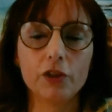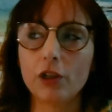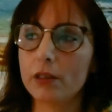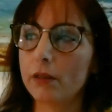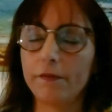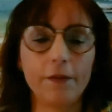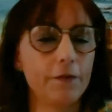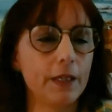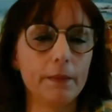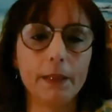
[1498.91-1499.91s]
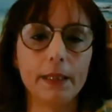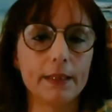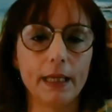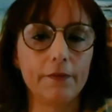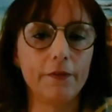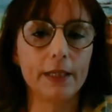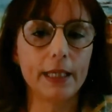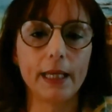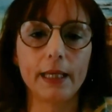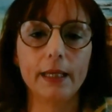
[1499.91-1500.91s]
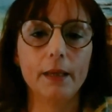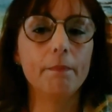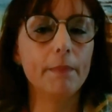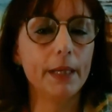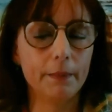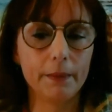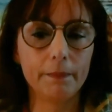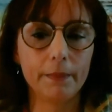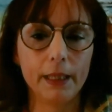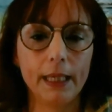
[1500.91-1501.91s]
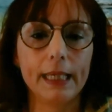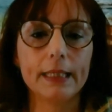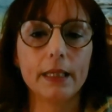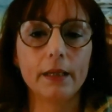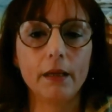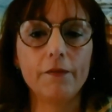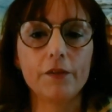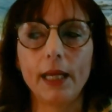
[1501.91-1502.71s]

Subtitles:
Just 15 minutes every day minimum is enough to